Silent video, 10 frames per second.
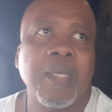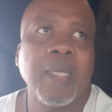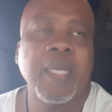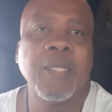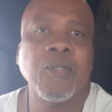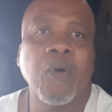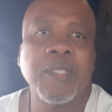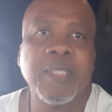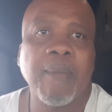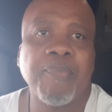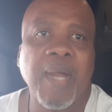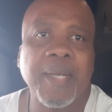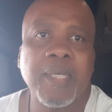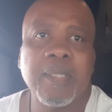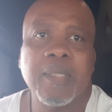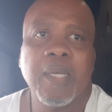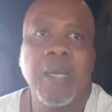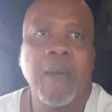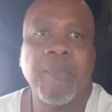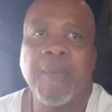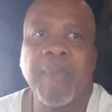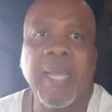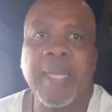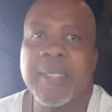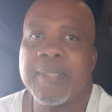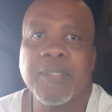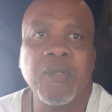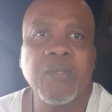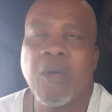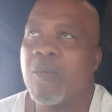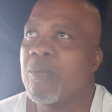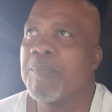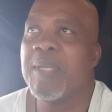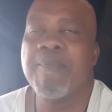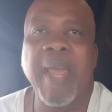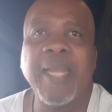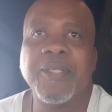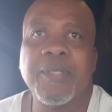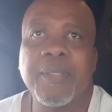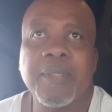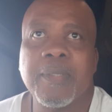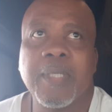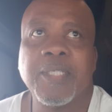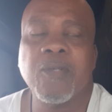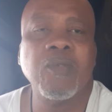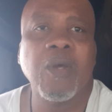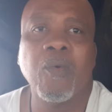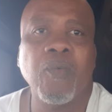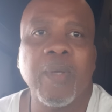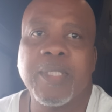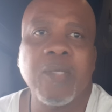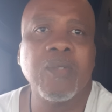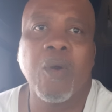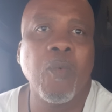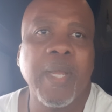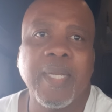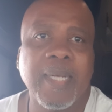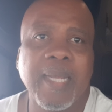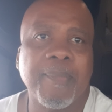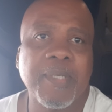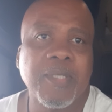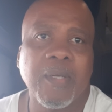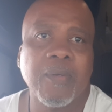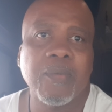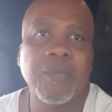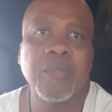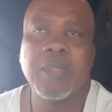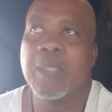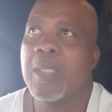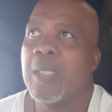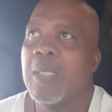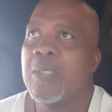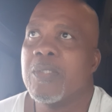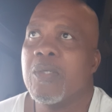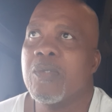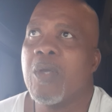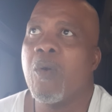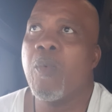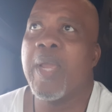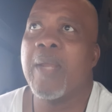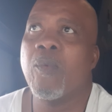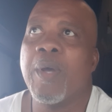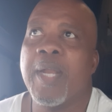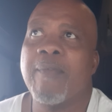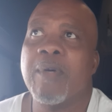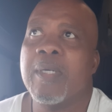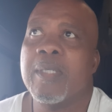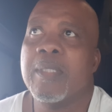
to endorse some product. But man, she was gonna be major. But she was gonna win the Olympics. She was gonna win whatever